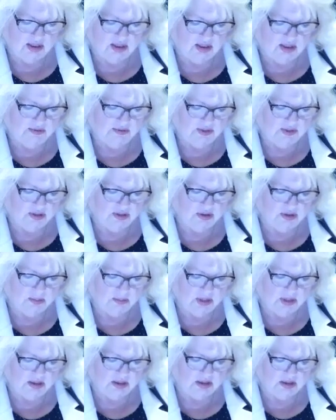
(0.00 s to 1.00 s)
delivered to the
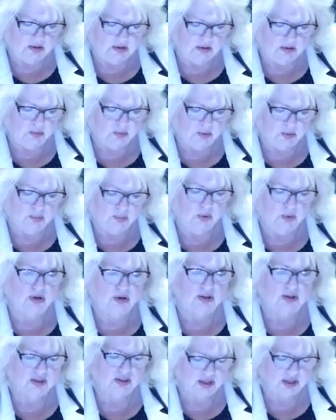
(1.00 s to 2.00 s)
minister a
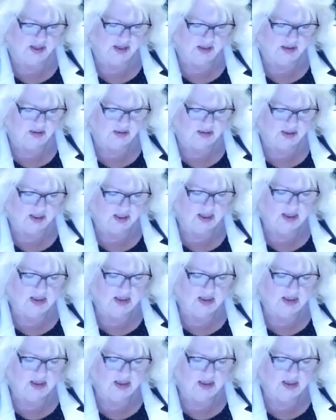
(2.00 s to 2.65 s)
report entitled